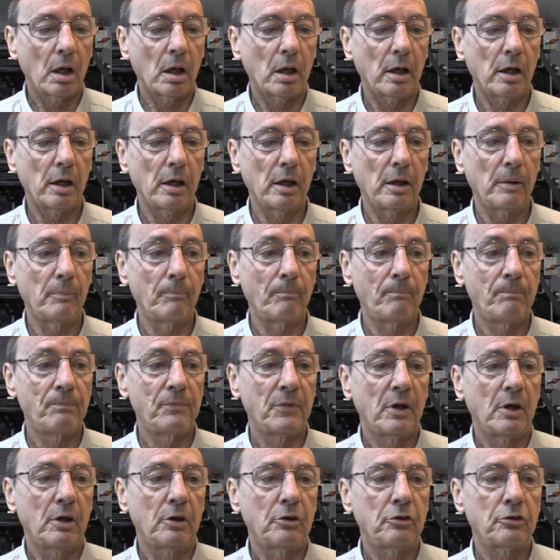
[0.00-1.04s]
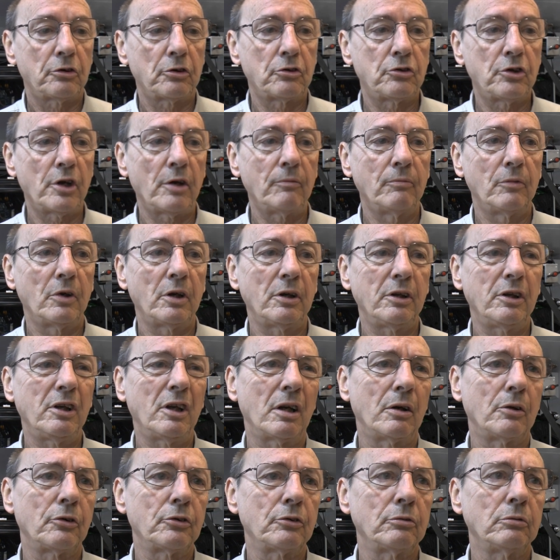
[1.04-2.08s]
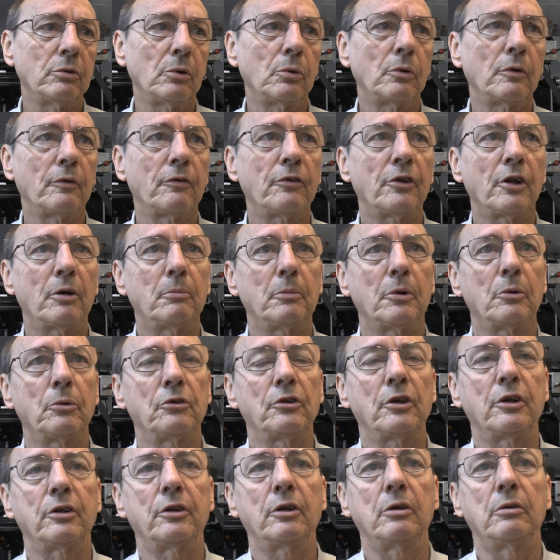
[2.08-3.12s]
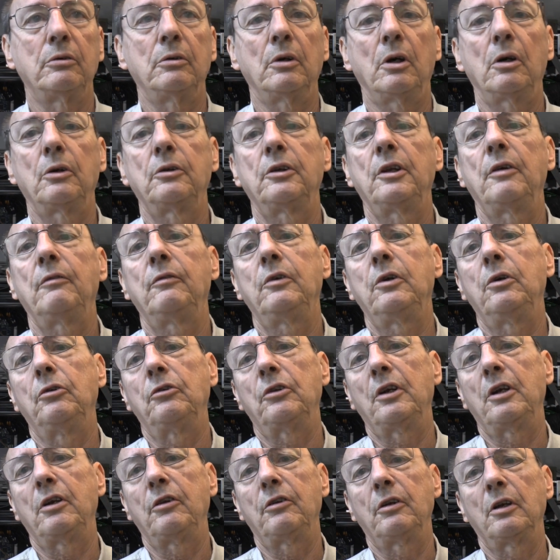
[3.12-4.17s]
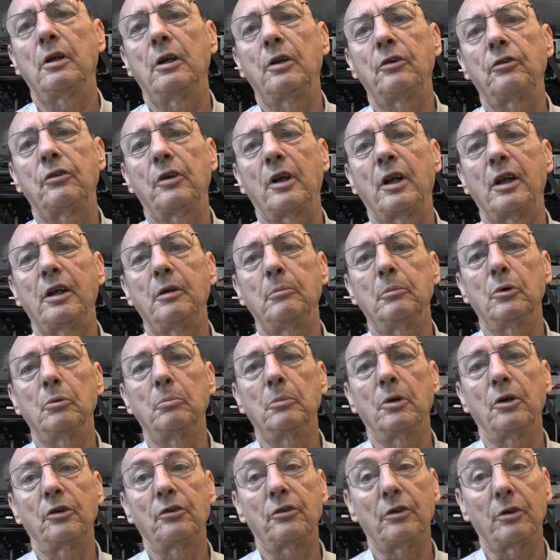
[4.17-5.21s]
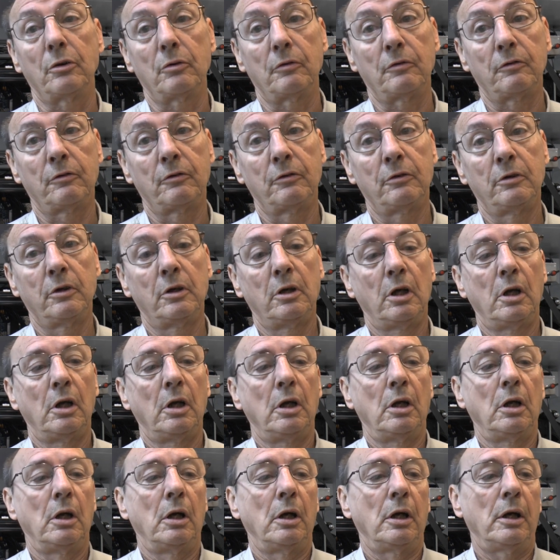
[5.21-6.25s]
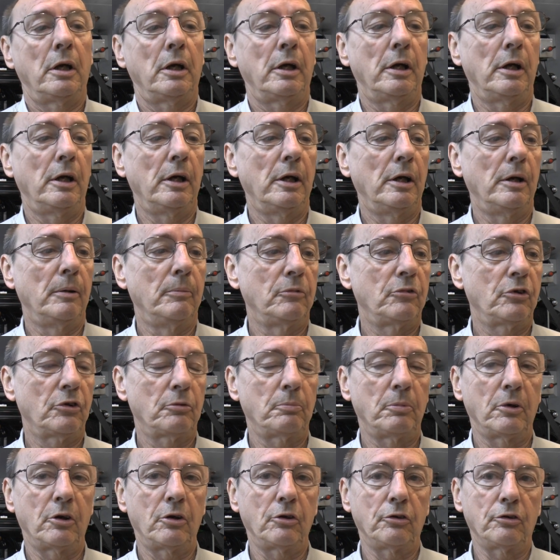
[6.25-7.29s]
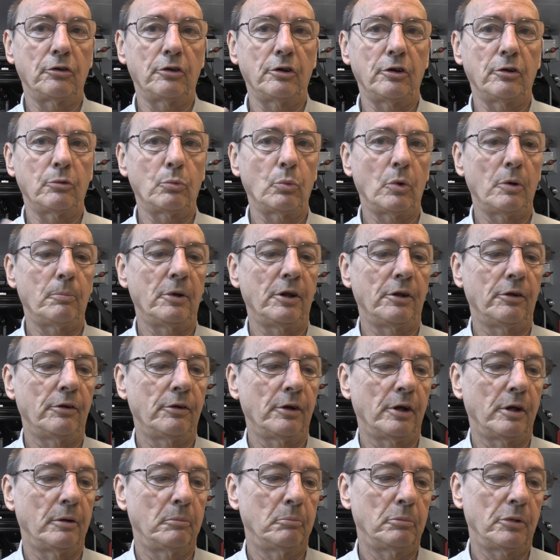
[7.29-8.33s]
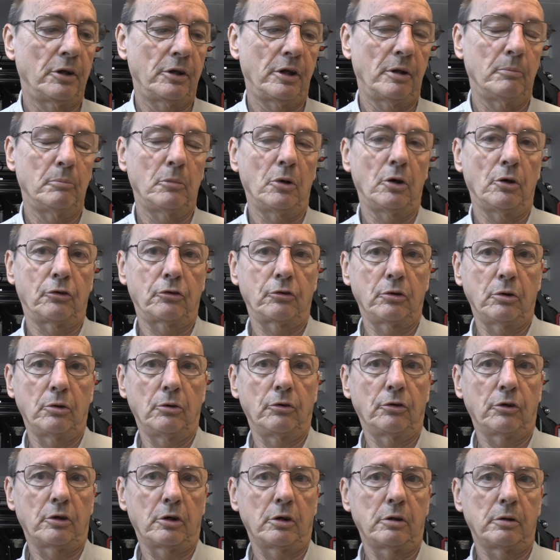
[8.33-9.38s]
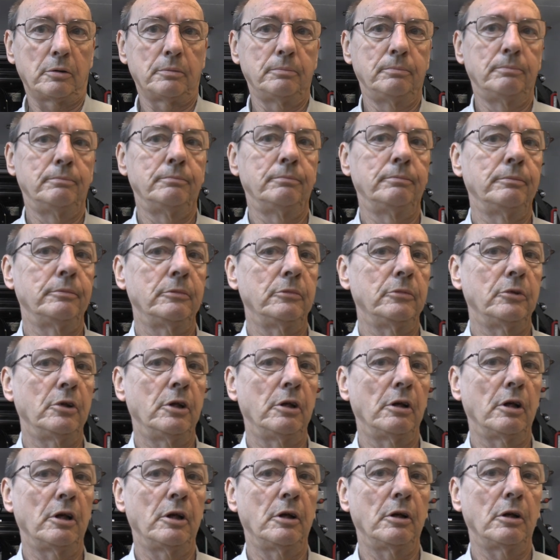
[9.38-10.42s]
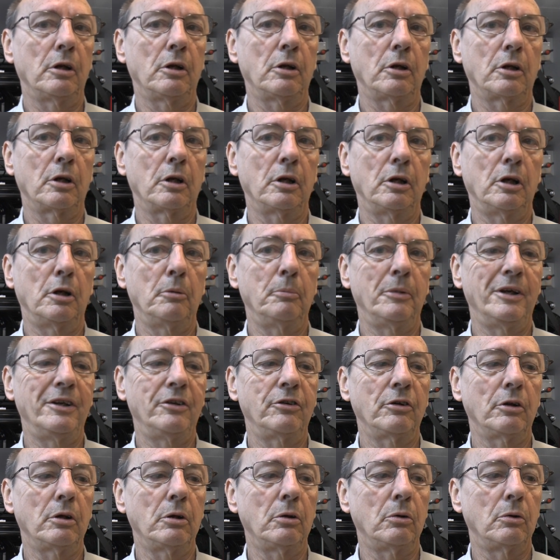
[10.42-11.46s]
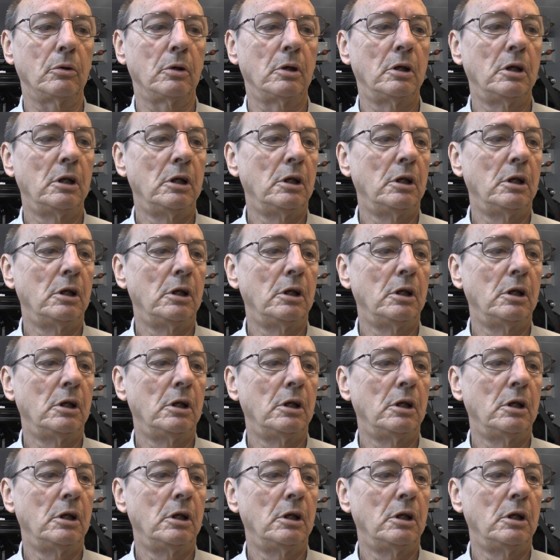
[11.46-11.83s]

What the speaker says: So generally, you know, as a rule of thumb, I would say I'd never use anything less than 8 mil myself, just because of this whipping thing. But then my screws are nearly like a meter long.